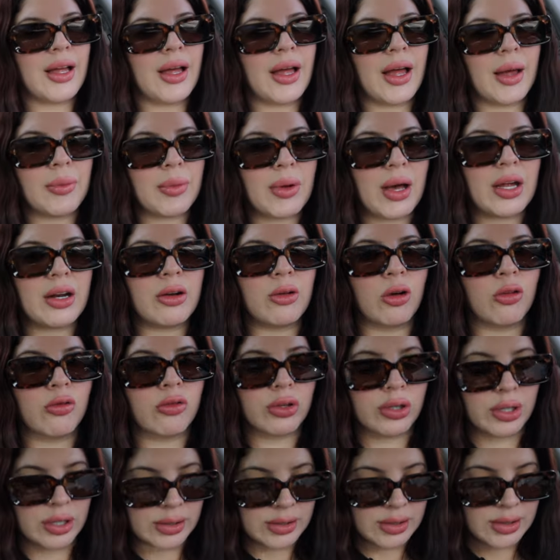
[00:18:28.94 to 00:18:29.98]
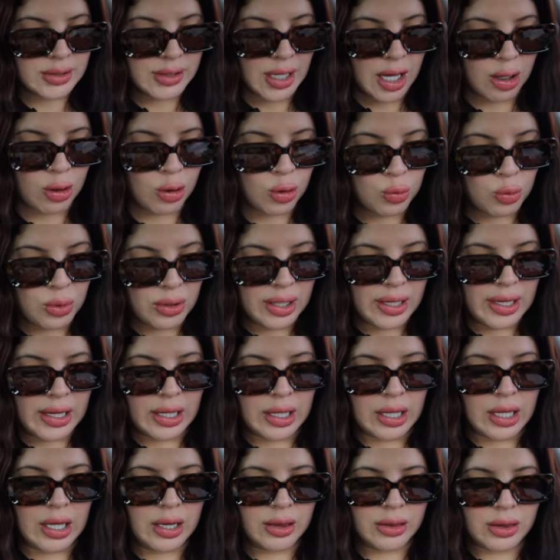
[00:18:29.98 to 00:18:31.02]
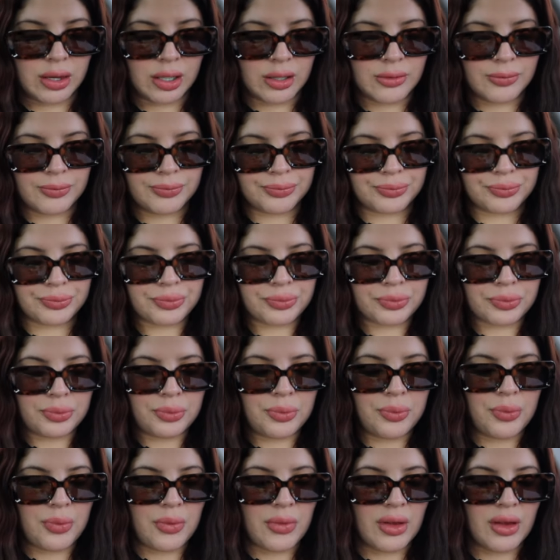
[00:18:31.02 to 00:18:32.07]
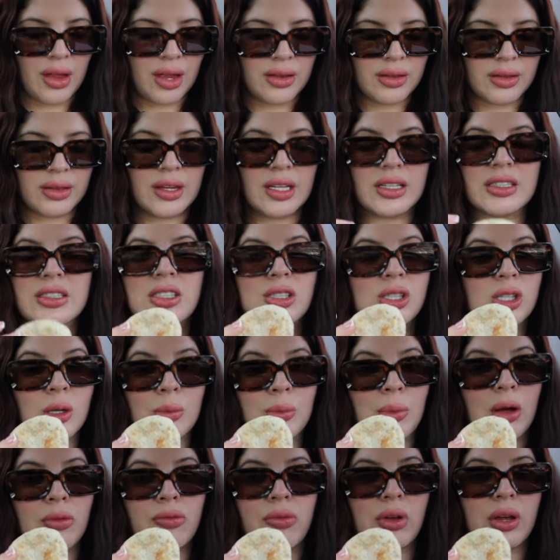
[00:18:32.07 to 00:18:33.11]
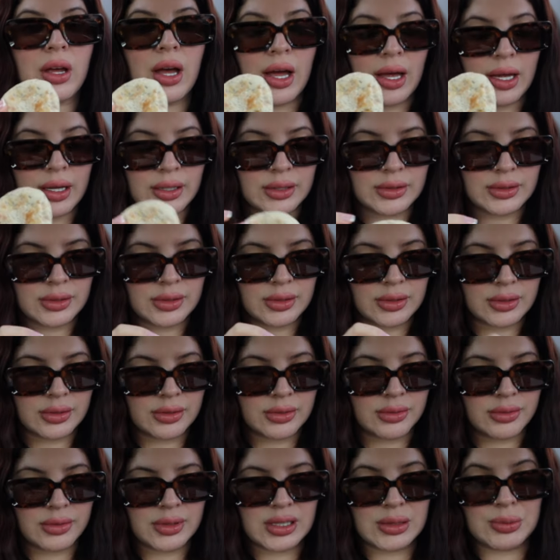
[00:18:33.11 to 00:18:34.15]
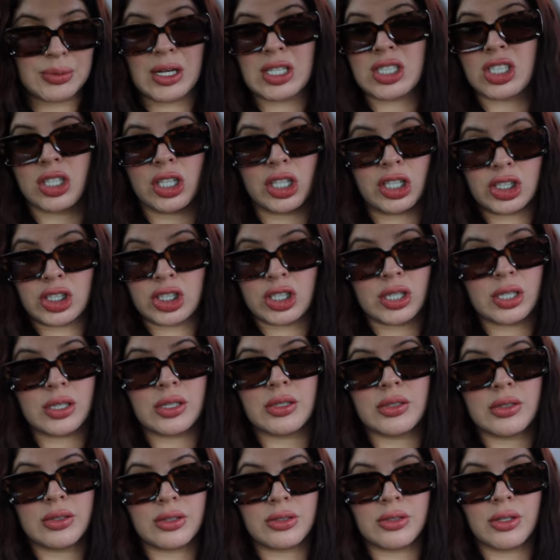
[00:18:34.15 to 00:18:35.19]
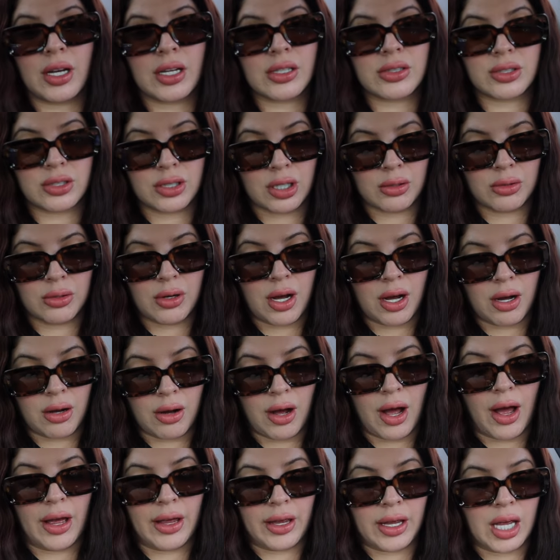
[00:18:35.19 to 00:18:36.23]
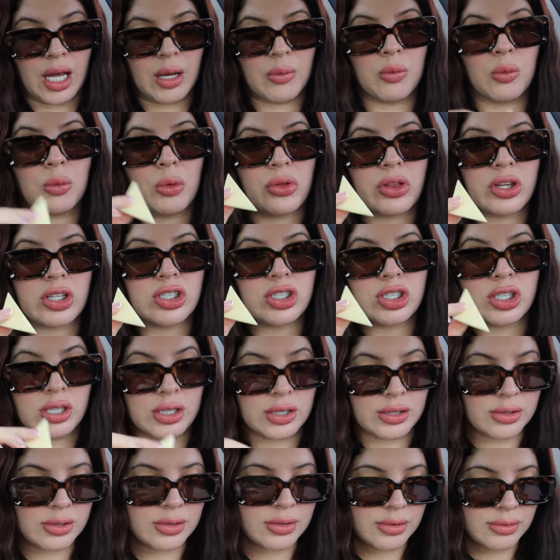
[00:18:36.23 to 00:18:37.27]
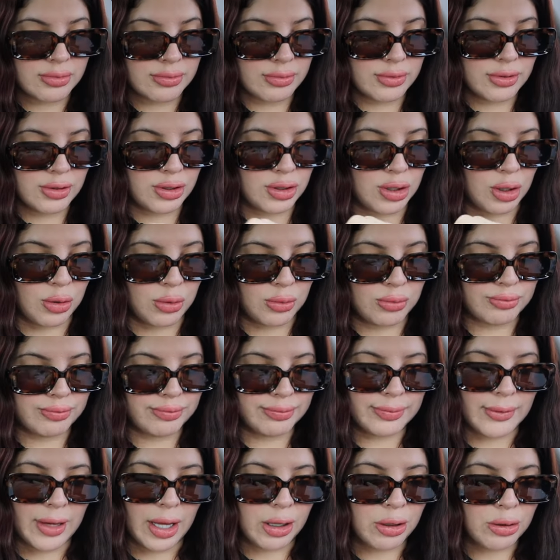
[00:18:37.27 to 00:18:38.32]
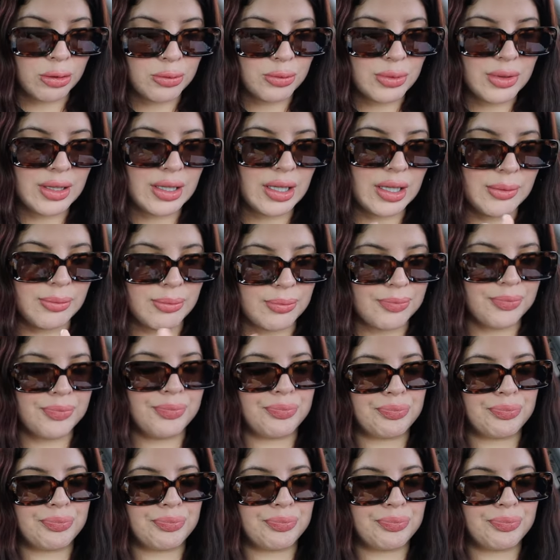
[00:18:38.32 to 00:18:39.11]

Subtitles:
I'm kind of over this. I don't really eat this little muffin, guys. Especially cheese. You guys know how I am with cheese. So I don't really...